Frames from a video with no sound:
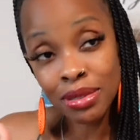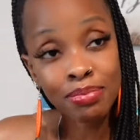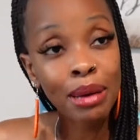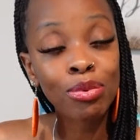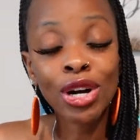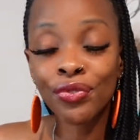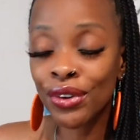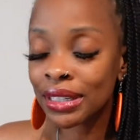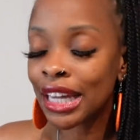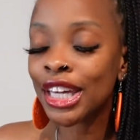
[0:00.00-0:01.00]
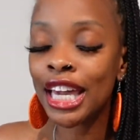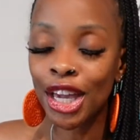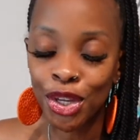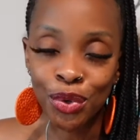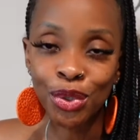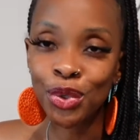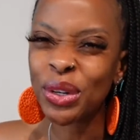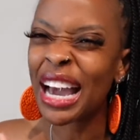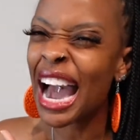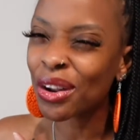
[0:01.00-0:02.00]
My boyfriend like, yeah, you would do
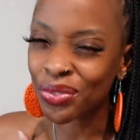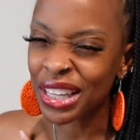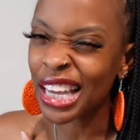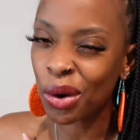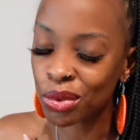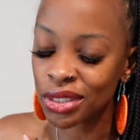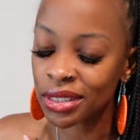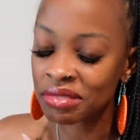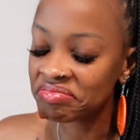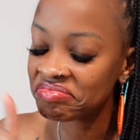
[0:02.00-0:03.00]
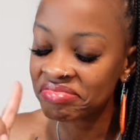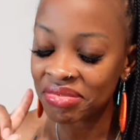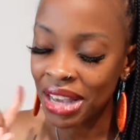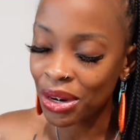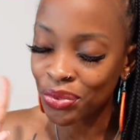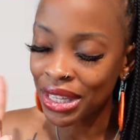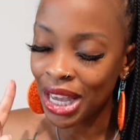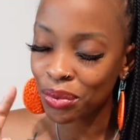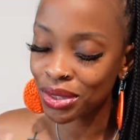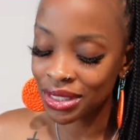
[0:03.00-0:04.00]
it. I don't think I would.
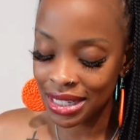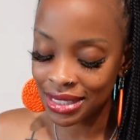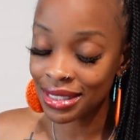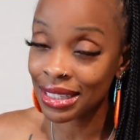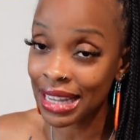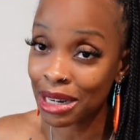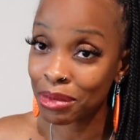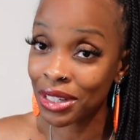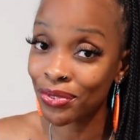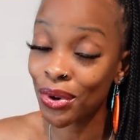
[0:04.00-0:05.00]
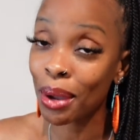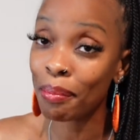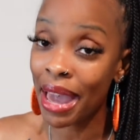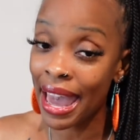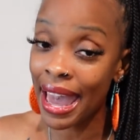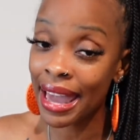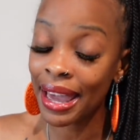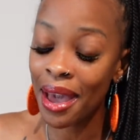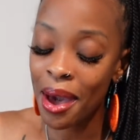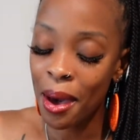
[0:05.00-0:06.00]
It's just a lot of money for a bag.
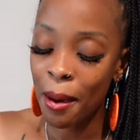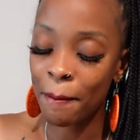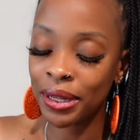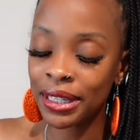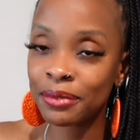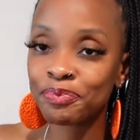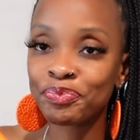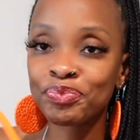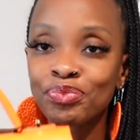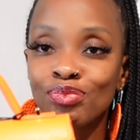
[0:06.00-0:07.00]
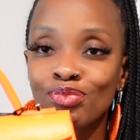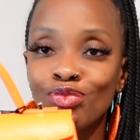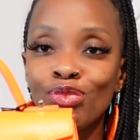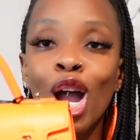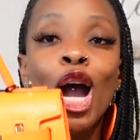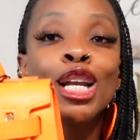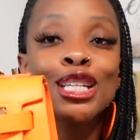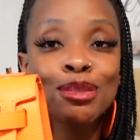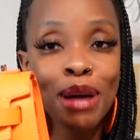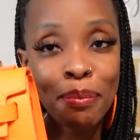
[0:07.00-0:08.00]
But this
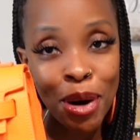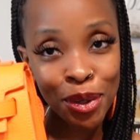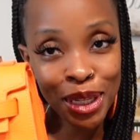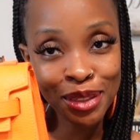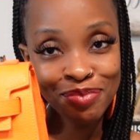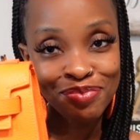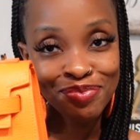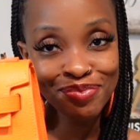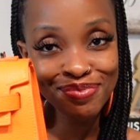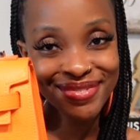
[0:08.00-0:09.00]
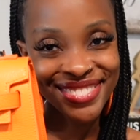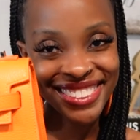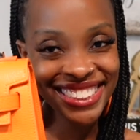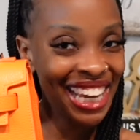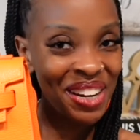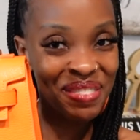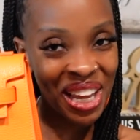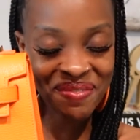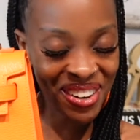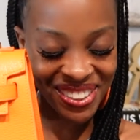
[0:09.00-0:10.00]
is my Birkin. Teddy
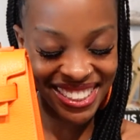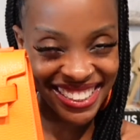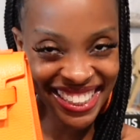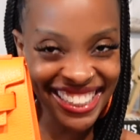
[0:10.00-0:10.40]
Blake Birkin.